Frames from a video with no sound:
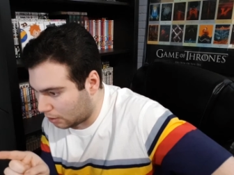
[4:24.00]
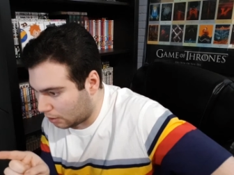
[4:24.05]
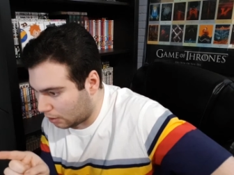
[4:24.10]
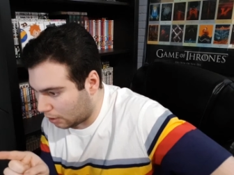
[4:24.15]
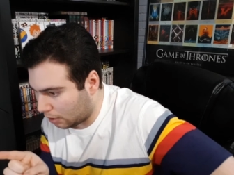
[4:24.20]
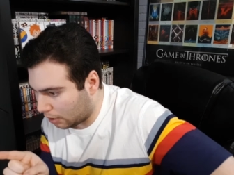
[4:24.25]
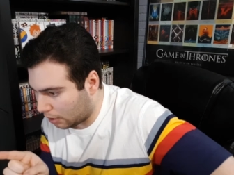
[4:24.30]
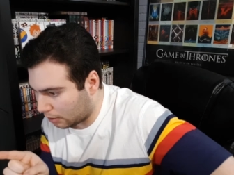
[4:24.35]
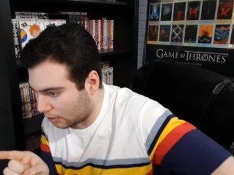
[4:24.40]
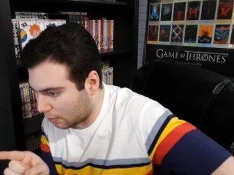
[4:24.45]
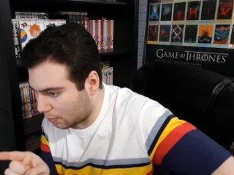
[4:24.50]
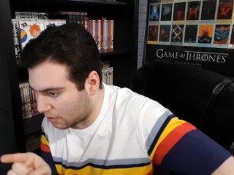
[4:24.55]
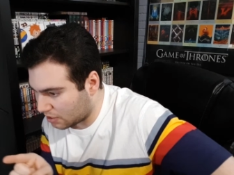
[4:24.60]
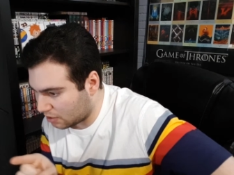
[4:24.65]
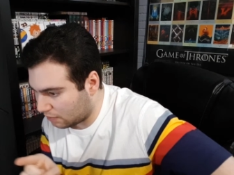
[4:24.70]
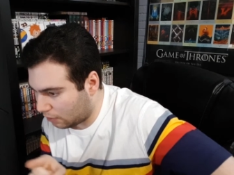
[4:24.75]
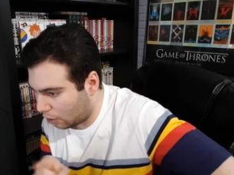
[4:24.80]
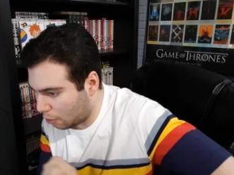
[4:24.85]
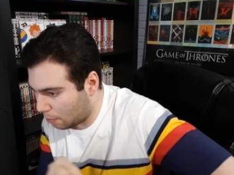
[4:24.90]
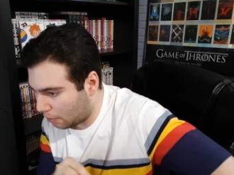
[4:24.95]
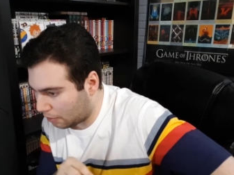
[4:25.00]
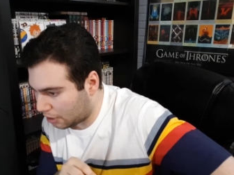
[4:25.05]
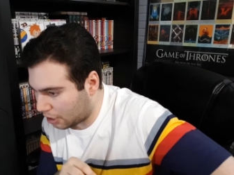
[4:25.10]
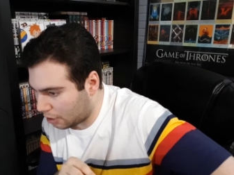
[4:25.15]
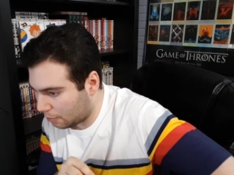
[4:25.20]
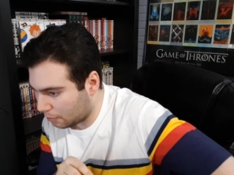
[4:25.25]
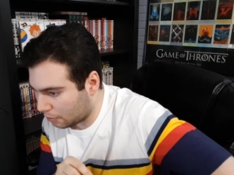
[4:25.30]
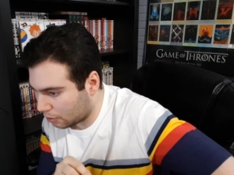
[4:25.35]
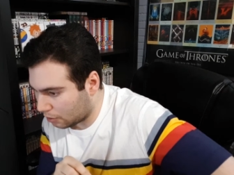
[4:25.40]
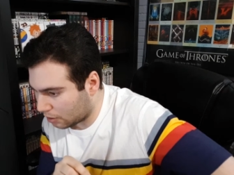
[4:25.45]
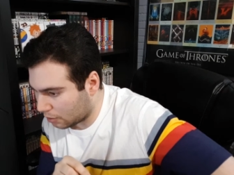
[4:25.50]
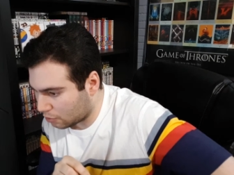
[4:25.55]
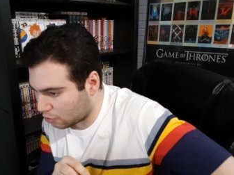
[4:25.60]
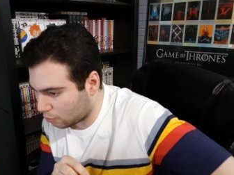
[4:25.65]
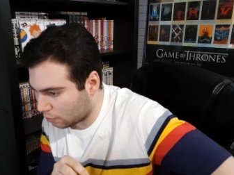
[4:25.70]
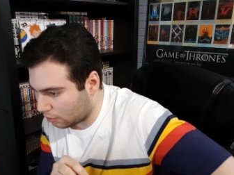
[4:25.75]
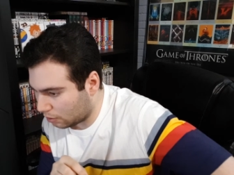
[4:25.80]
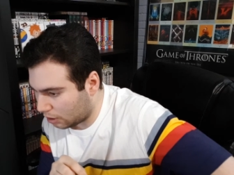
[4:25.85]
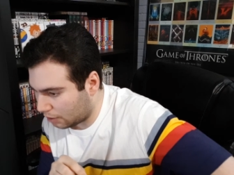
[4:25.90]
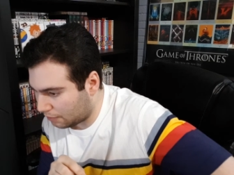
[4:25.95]
Uh, that wasn't a volleyball game, you know. That was a
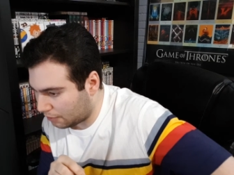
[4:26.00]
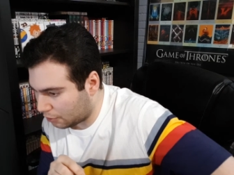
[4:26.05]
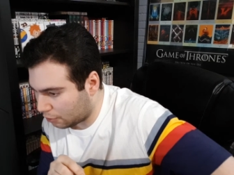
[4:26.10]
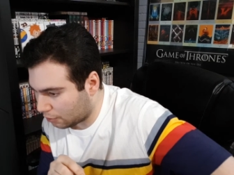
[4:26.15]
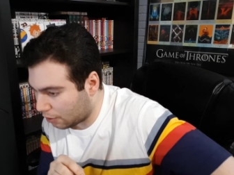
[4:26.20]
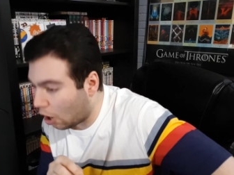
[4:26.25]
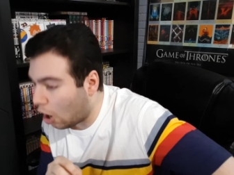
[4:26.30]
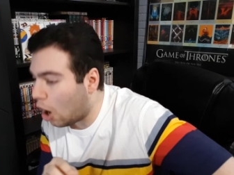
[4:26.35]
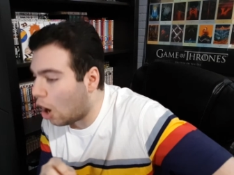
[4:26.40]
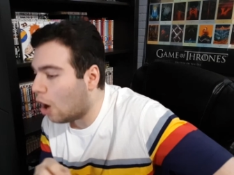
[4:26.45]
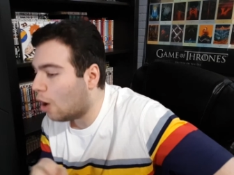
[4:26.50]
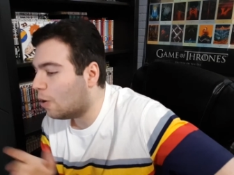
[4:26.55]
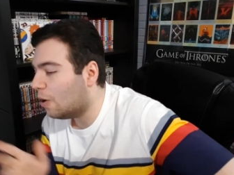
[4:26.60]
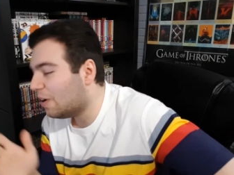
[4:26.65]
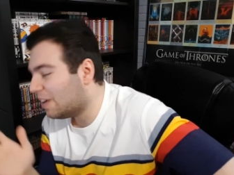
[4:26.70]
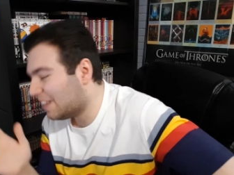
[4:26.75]
real life eater. Oh.